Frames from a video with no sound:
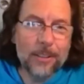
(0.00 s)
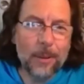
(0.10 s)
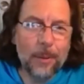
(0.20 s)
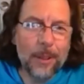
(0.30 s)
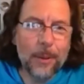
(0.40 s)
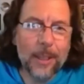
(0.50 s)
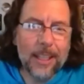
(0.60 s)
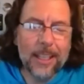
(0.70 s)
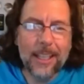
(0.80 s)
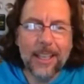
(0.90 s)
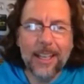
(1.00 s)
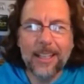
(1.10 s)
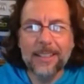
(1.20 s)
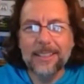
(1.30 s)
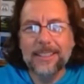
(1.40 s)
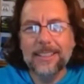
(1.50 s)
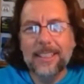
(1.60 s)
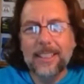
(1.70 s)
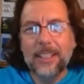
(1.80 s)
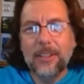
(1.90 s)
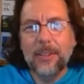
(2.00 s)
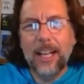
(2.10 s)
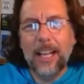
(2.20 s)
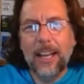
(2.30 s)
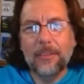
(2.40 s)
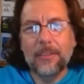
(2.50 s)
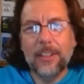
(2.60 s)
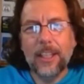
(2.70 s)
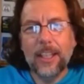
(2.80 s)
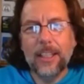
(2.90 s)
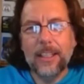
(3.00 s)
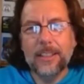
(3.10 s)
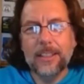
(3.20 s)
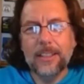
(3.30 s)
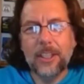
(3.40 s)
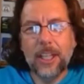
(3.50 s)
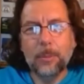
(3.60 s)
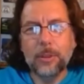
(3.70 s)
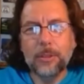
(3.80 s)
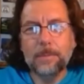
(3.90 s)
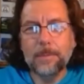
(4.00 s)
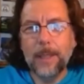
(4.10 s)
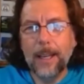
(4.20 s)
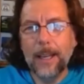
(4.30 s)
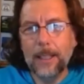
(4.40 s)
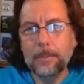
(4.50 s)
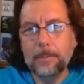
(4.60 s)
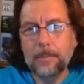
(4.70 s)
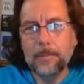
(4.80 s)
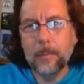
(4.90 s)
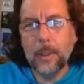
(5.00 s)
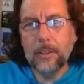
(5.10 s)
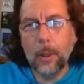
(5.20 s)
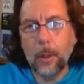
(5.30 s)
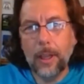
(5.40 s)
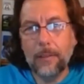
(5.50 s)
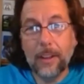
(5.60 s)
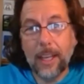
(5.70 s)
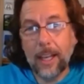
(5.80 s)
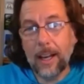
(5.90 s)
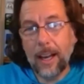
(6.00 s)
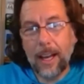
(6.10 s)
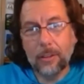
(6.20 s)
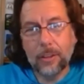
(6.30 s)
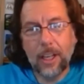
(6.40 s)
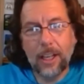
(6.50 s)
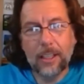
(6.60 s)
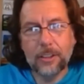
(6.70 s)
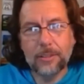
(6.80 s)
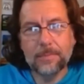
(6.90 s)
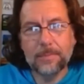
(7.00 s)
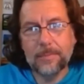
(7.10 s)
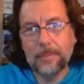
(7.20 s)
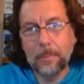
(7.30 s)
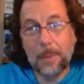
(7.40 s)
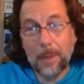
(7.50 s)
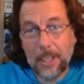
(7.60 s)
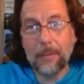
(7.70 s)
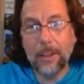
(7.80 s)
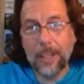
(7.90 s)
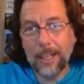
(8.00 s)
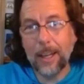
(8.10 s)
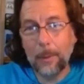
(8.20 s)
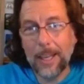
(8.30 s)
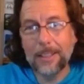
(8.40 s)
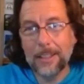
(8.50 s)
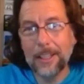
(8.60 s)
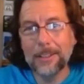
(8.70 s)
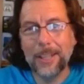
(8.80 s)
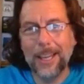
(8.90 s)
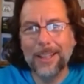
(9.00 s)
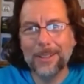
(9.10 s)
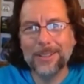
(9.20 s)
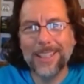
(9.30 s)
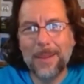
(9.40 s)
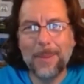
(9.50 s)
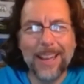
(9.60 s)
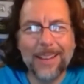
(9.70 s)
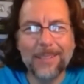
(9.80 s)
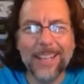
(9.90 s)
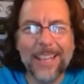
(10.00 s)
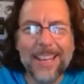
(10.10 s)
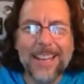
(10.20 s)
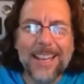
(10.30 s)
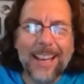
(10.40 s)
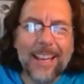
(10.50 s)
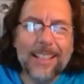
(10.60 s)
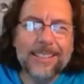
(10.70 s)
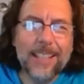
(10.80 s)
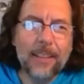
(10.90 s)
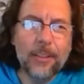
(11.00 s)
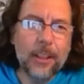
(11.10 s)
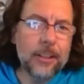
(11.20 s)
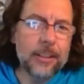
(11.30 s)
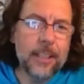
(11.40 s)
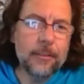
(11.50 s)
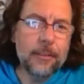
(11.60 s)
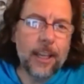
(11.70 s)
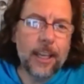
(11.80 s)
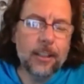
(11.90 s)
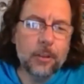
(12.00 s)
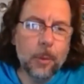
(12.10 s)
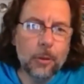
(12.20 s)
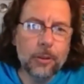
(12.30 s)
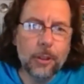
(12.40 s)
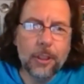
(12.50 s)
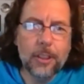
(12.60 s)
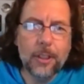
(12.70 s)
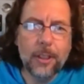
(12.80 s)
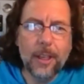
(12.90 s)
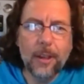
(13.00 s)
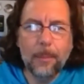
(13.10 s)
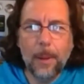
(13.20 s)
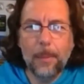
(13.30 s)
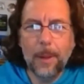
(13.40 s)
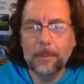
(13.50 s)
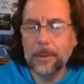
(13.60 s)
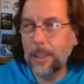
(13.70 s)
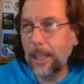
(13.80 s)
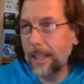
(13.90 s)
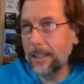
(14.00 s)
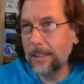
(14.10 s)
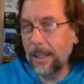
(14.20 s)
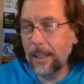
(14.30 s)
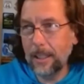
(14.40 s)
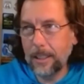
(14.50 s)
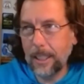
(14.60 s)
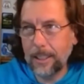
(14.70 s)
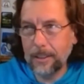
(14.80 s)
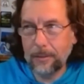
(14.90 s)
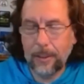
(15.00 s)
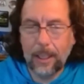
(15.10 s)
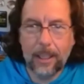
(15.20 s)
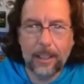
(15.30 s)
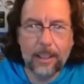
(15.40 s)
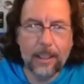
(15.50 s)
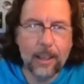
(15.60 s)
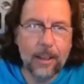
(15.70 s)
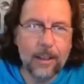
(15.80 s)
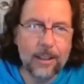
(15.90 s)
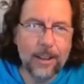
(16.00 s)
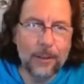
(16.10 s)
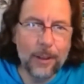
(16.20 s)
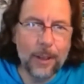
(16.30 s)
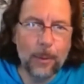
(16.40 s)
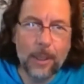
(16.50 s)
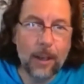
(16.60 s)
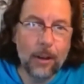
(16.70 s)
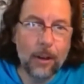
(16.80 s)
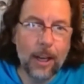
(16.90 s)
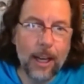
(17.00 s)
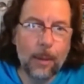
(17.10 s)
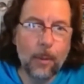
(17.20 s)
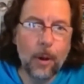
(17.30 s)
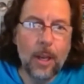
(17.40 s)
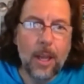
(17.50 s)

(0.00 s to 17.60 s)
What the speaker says: So when we quit when I left Chips, we sold everything, our house, cars, pretty much everything. Like, we had yard sales, eBay, everything. And it didn't fit in a small storage unit at my mum's, and it doesn't fit in our RV. We don't own it anymore.